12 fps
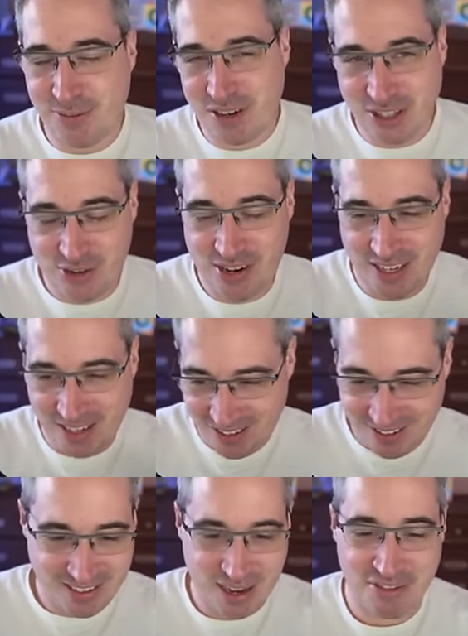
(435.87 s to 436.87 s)

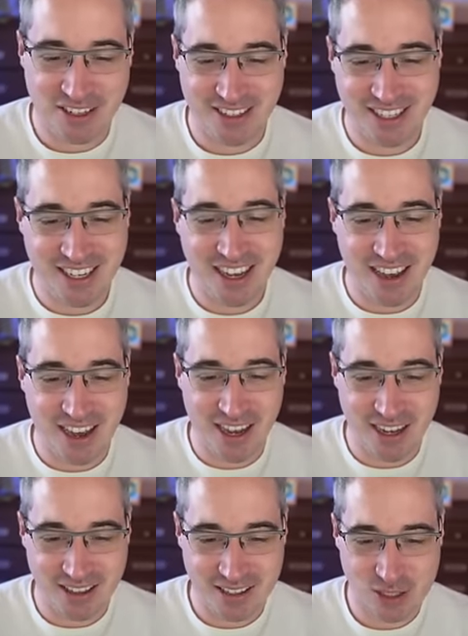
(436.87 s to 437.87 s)
Frustrating, definitely.
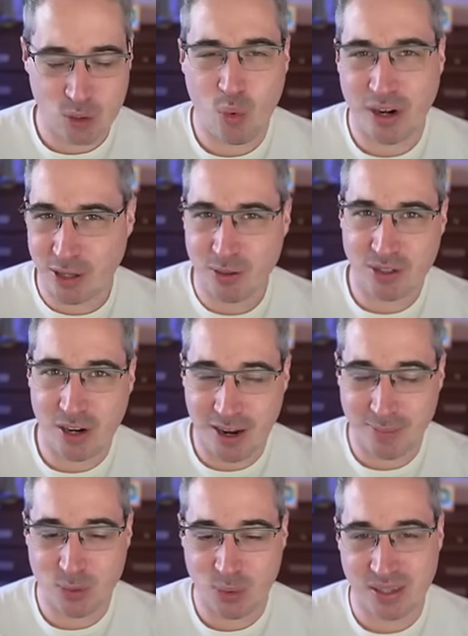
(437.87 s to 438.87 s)
This is one of those
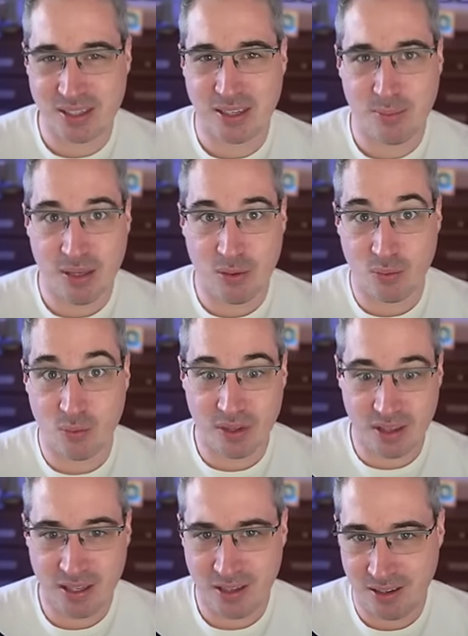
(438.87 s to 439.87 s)
times where this can be
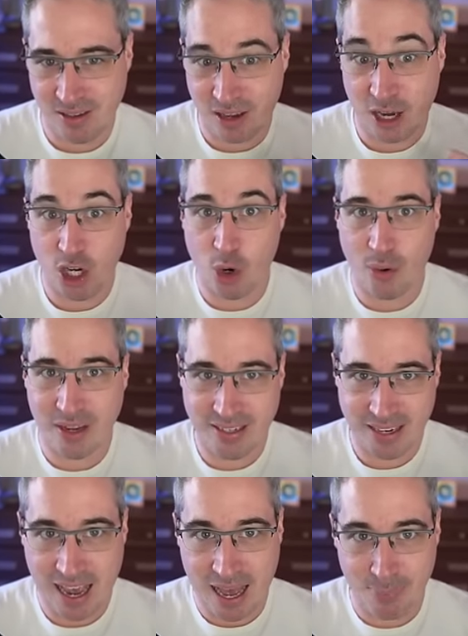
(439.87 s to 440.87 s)
really
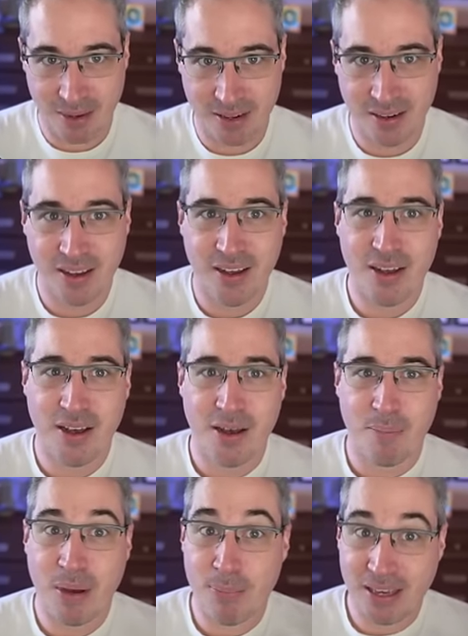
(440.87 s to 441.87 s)
annoying to happen.
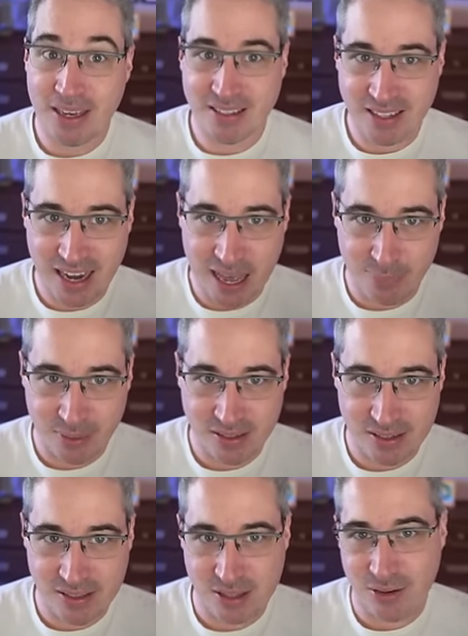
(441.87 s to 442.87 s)
But because it
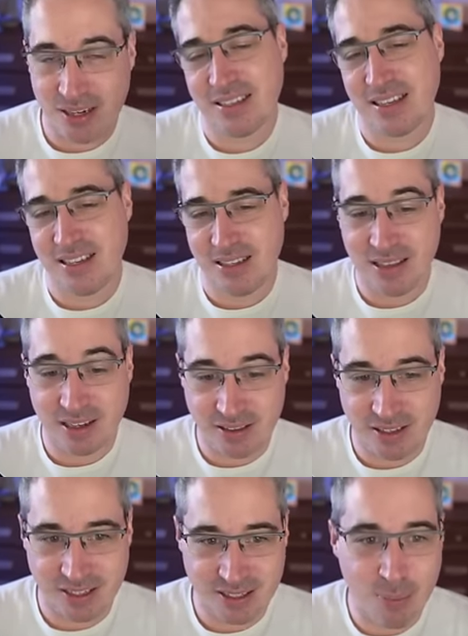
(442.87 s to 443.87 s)
happens, there is a
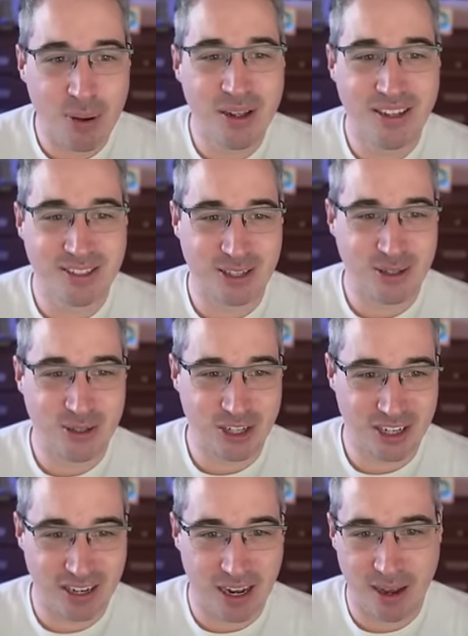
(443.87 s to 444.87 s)
luckily simple
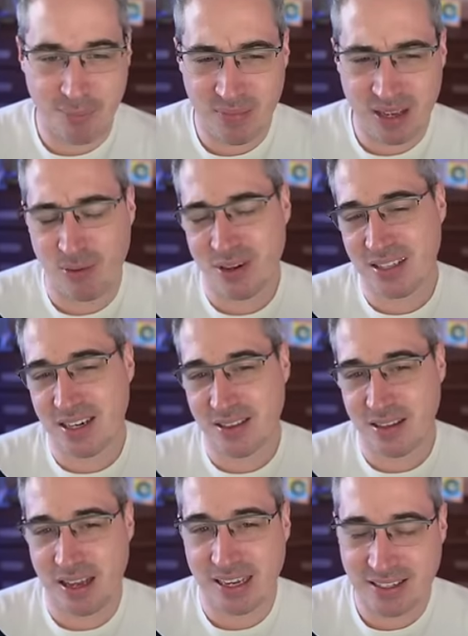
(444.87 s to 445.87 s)
solution. Well, it's
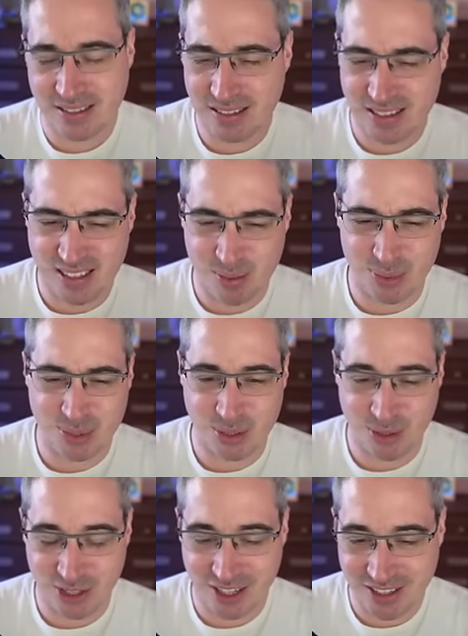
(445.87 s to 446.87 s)
not, I guess it's a simple
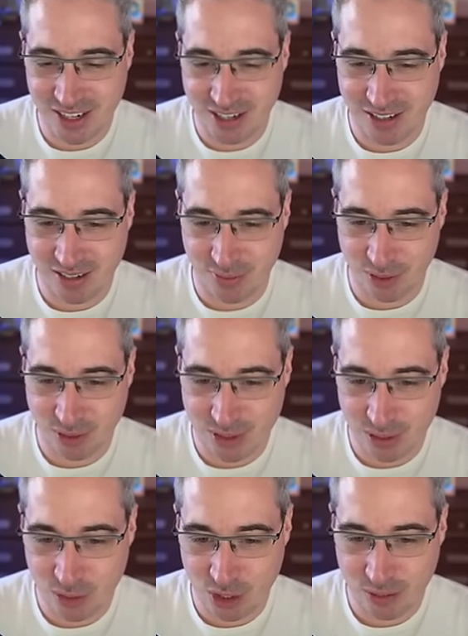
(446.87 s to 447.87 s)
solution. It's not a difficult
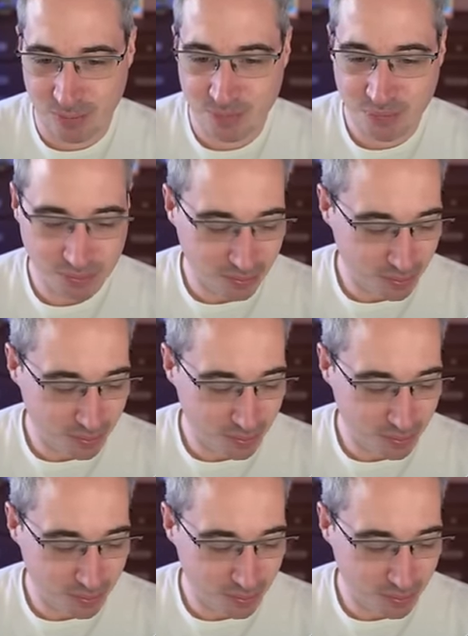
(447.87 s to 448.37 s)
solution.